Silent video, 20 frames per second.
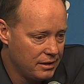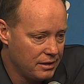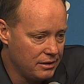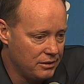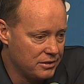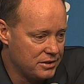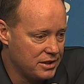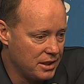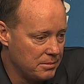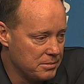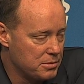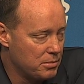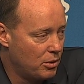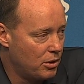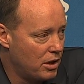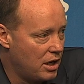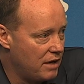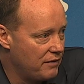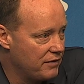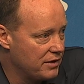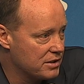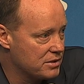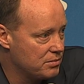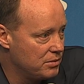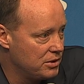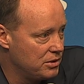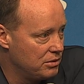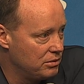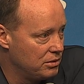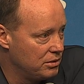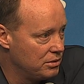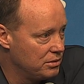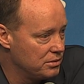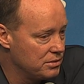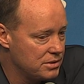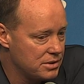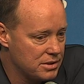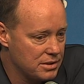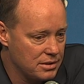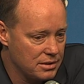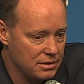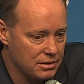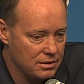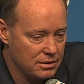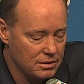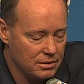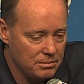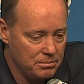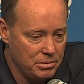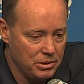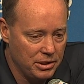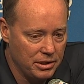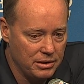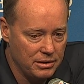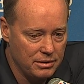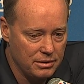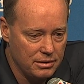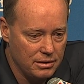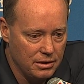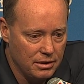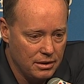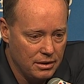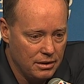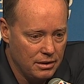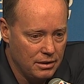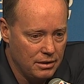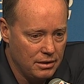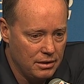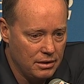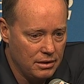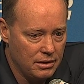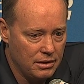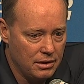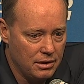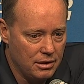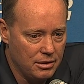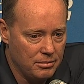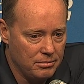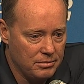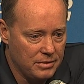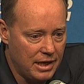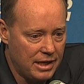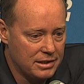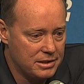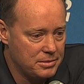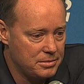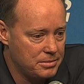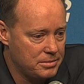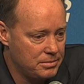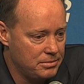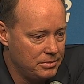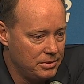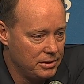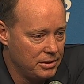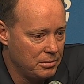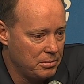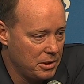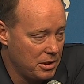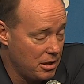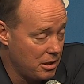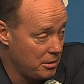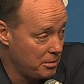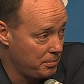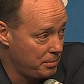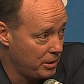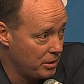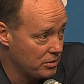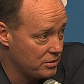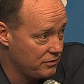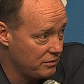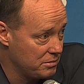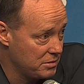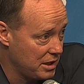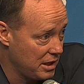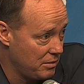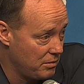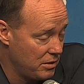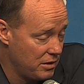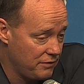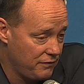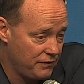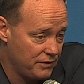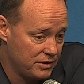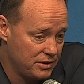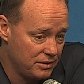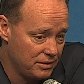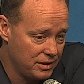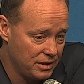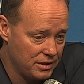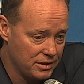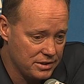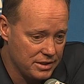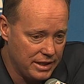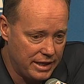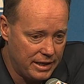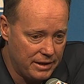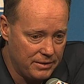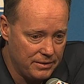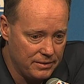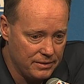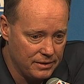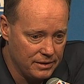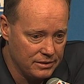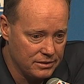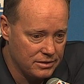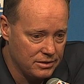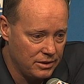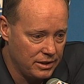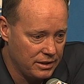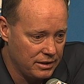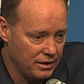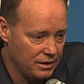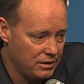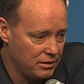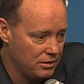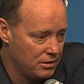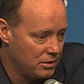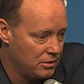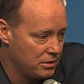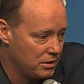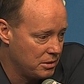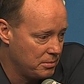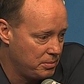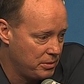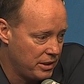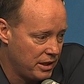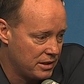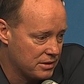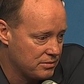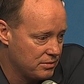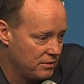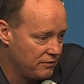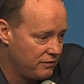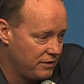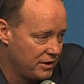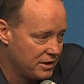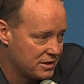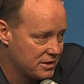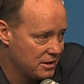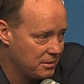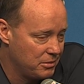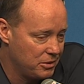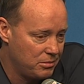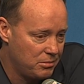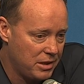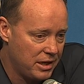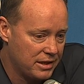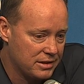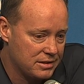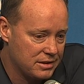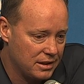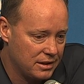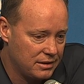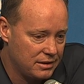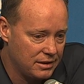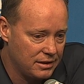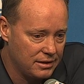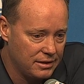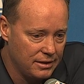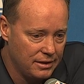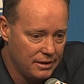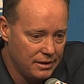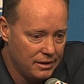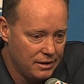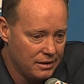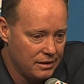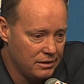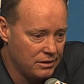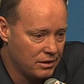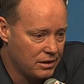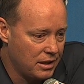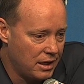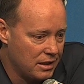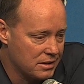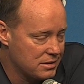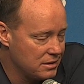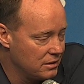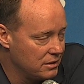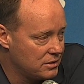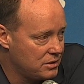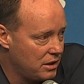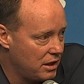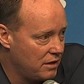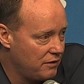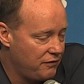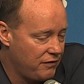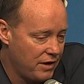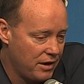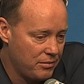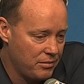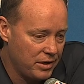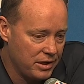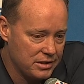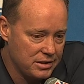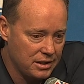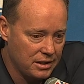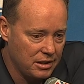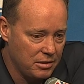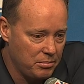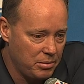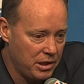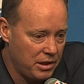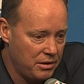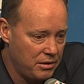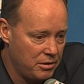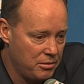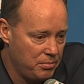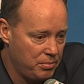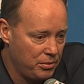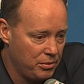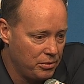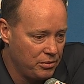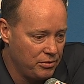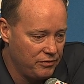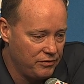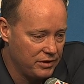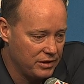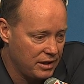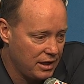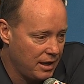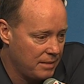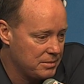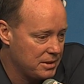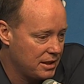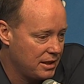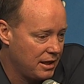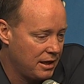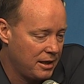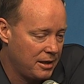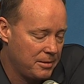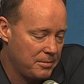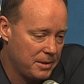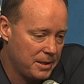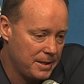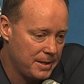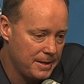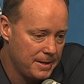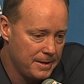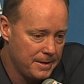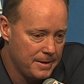you know, it seems more obvious when you lose, but that's really been our approach from day one for 2 years now. And so I think you go into the playoffs with a very similar mindset, that you're constantly trying to find ways to get better and improve and game to game. And